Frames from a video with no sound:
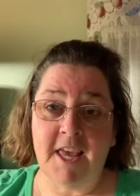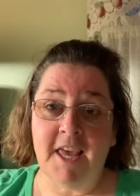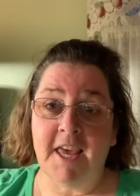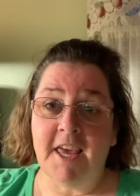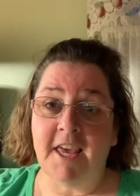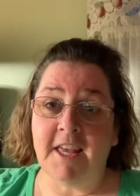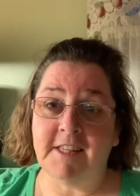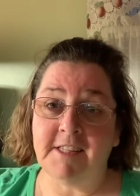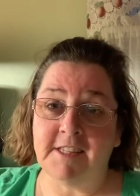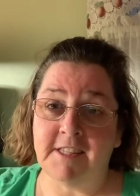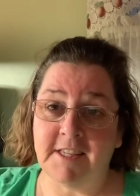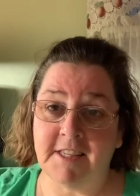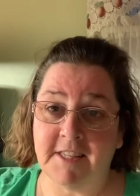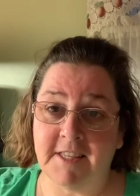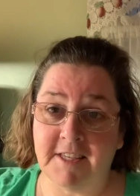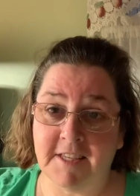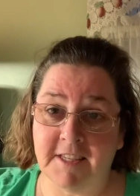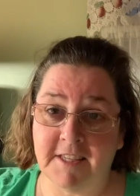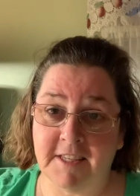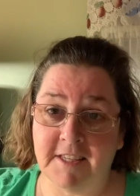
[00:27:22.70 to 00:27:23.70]
and see
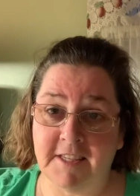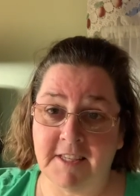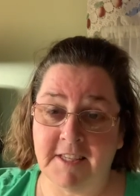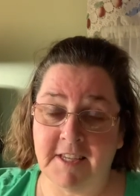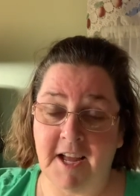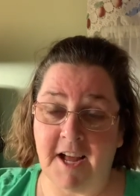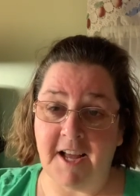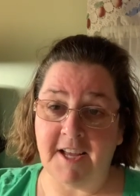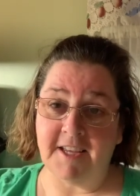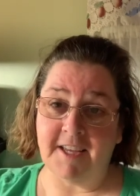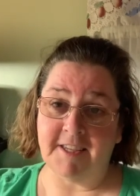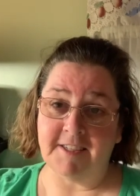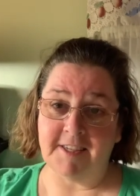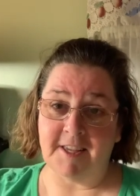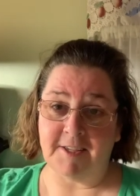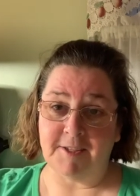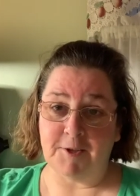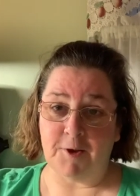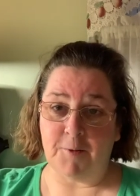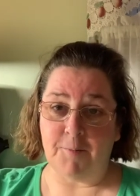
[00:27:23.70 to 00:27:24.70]
the
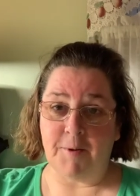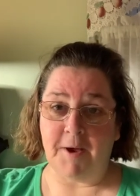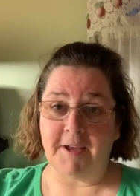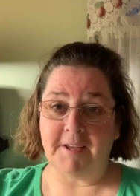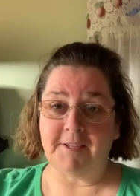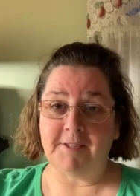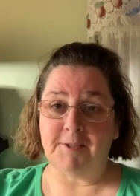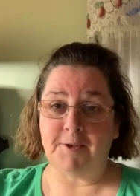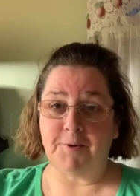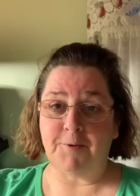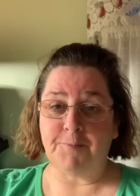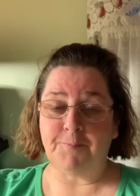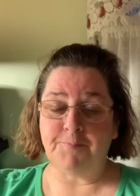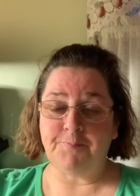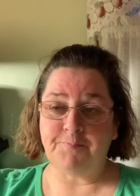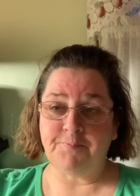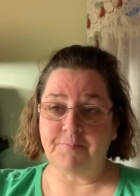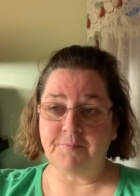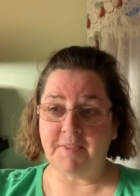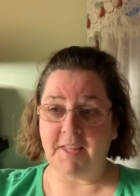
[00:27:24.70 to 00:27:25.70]
ISS go by. So
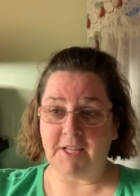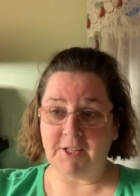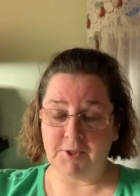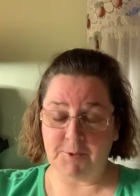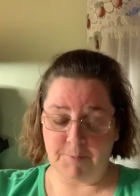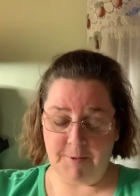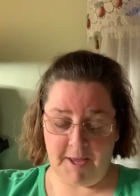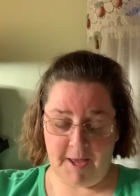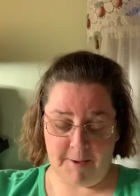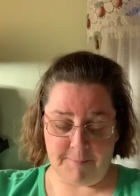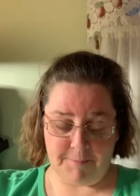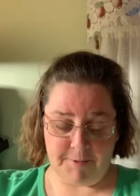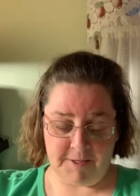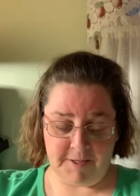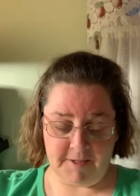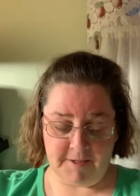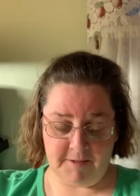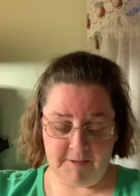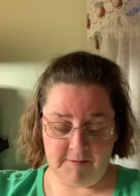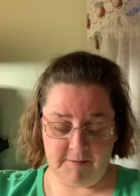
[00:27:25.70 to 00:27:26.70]
that should be
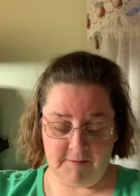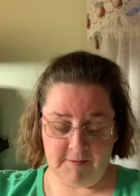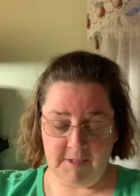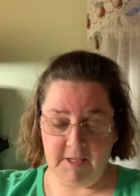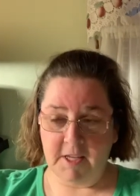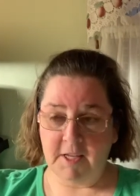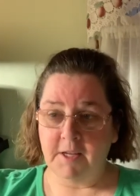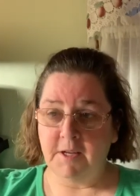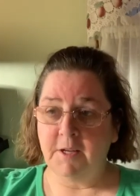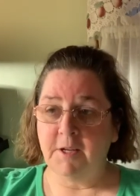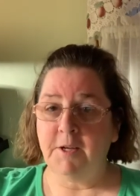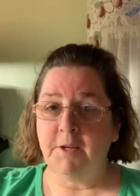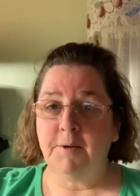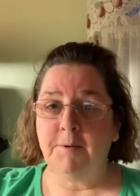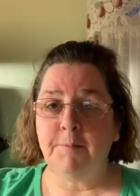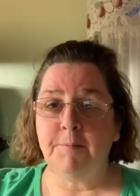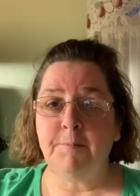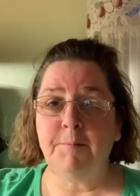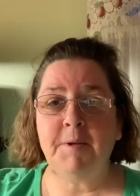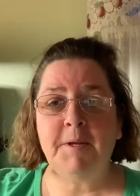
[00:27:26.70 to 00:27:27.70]
happening
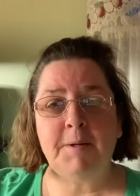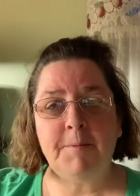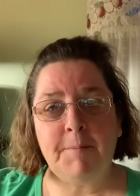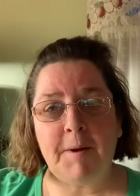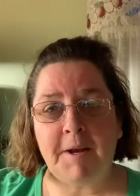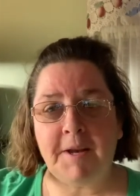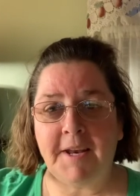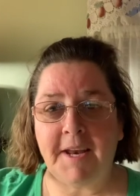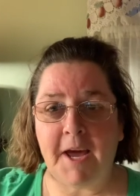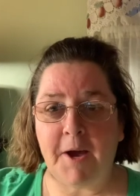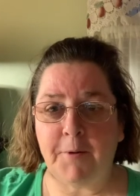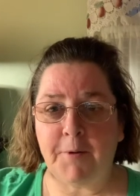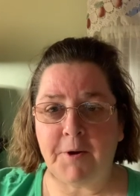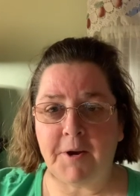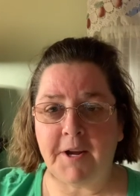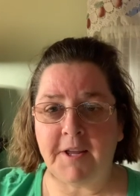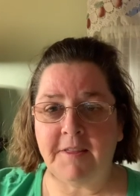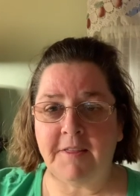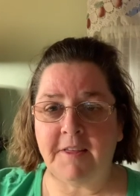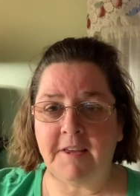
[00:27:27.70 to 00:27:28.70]
in about an hour,
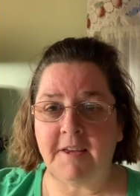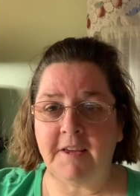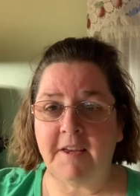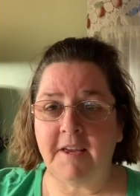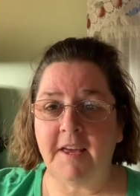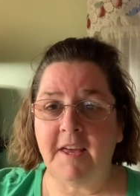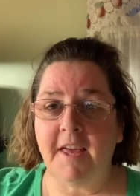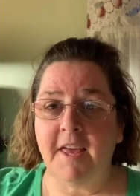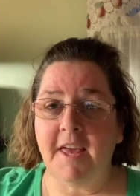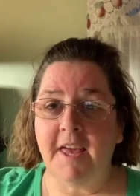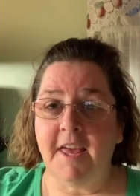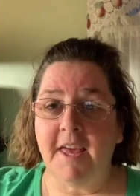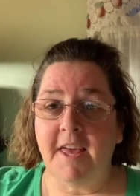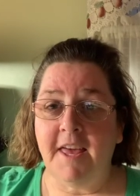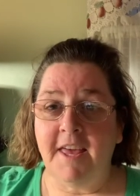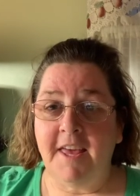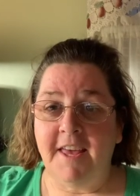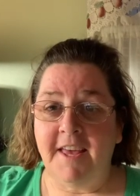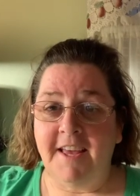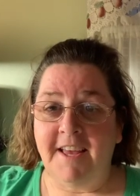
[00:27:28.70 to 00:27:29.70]
I think.
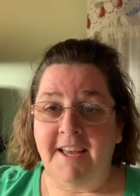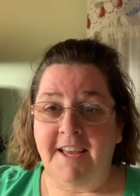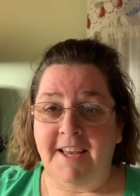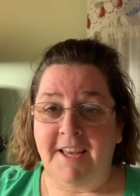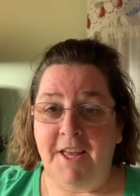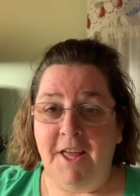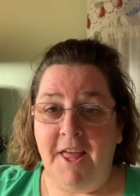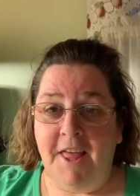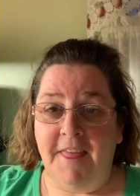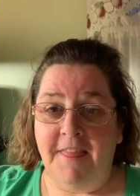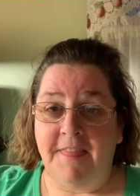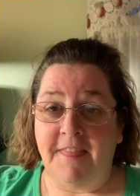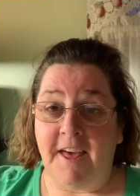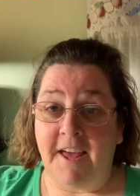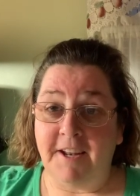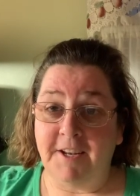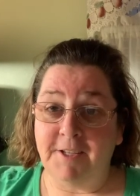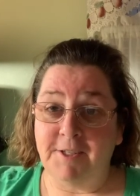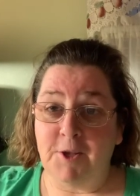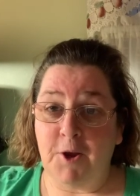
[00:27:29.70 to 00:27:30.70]

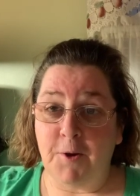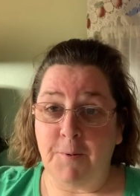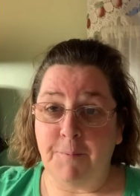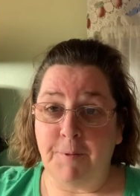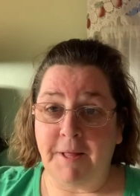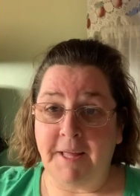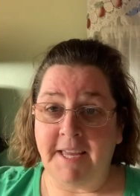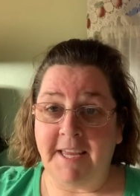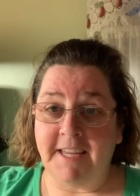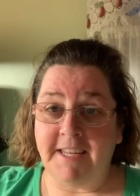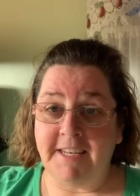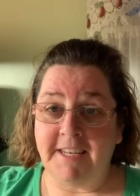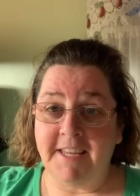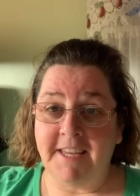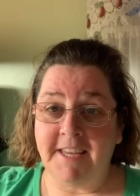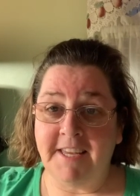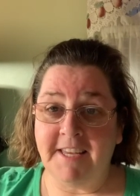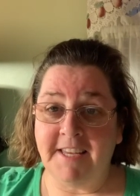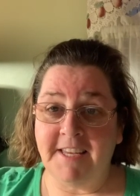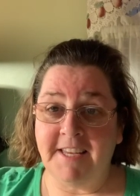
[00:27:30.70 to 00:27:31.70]
That is our plan.
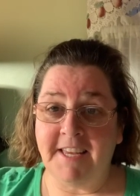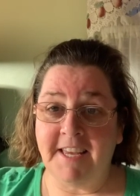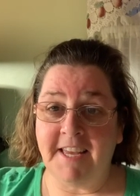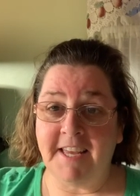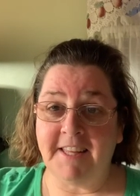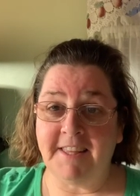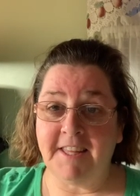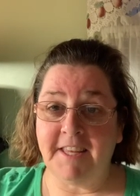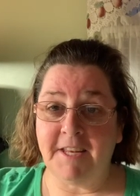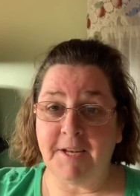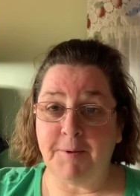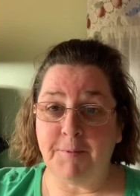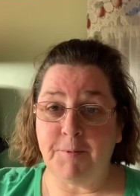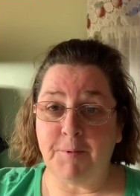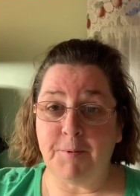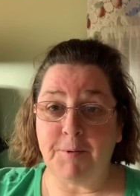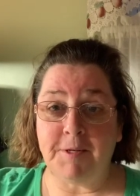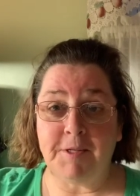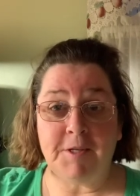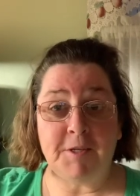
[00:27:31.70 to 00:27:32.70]
And then I'm
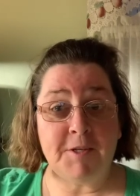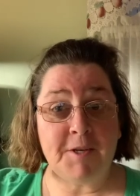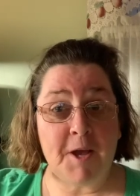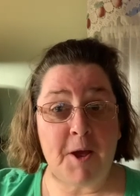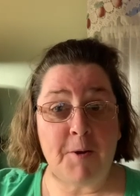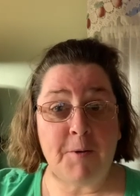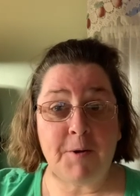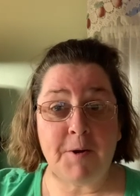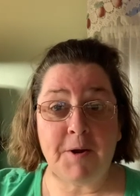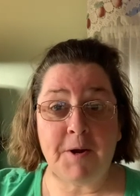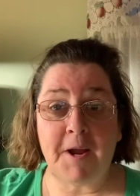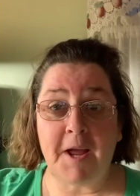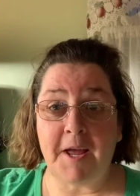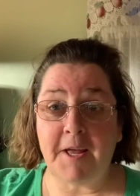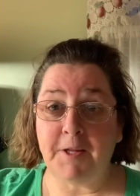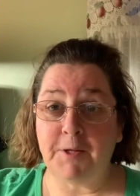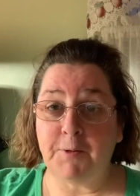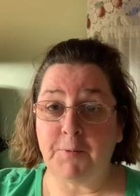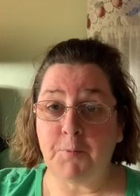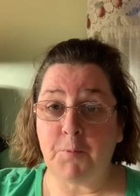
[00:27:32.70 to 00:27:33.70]
going to shower
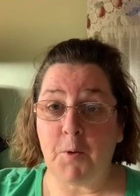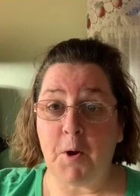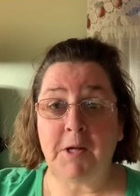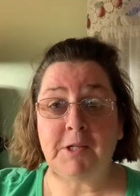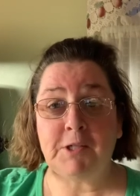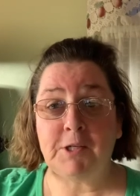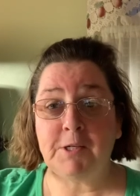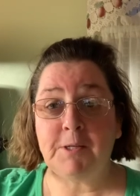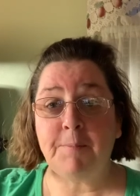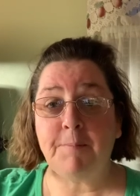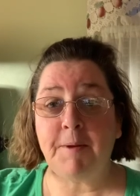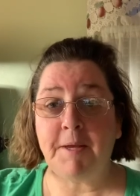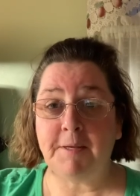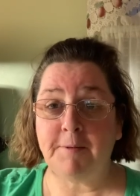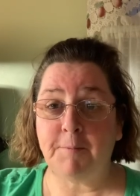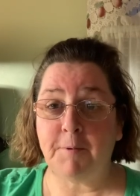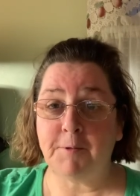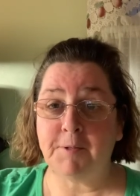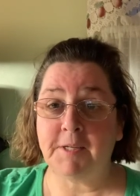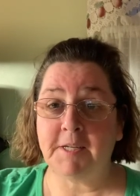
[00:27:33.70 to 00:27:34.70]
and watch some
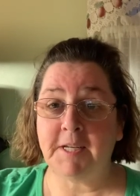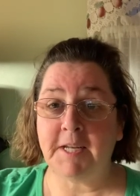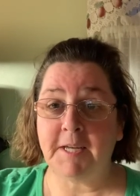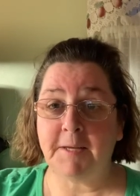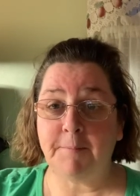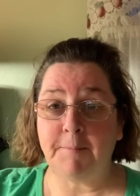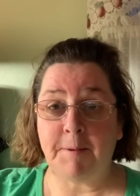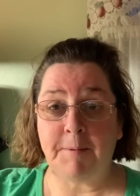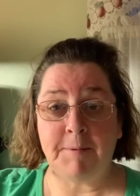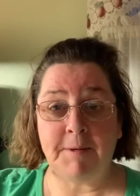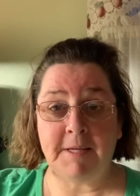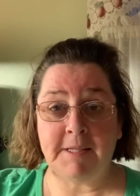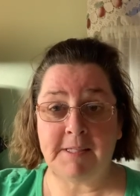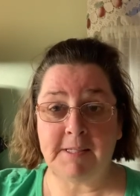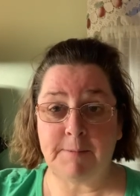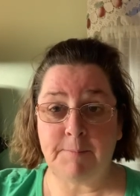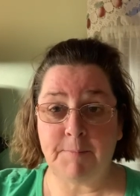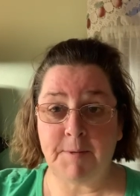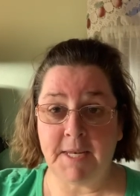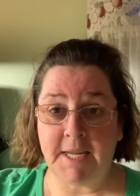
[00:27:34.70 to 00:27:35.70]
baseball tonight, maybe get
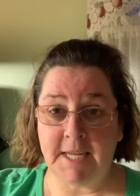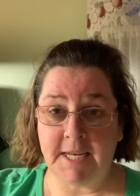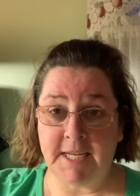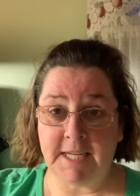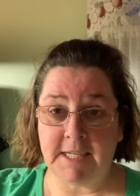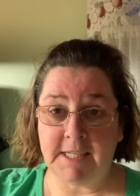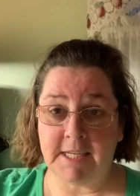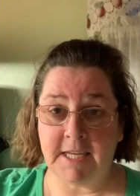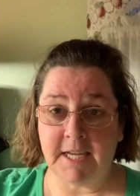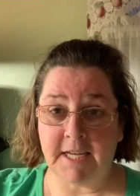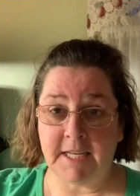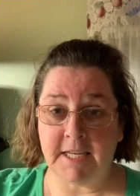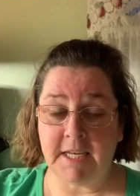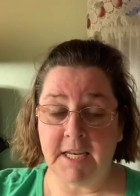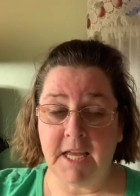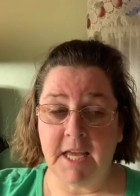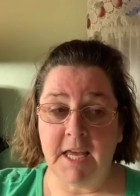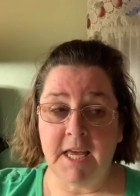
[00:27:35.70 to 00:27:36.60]
some knitting done.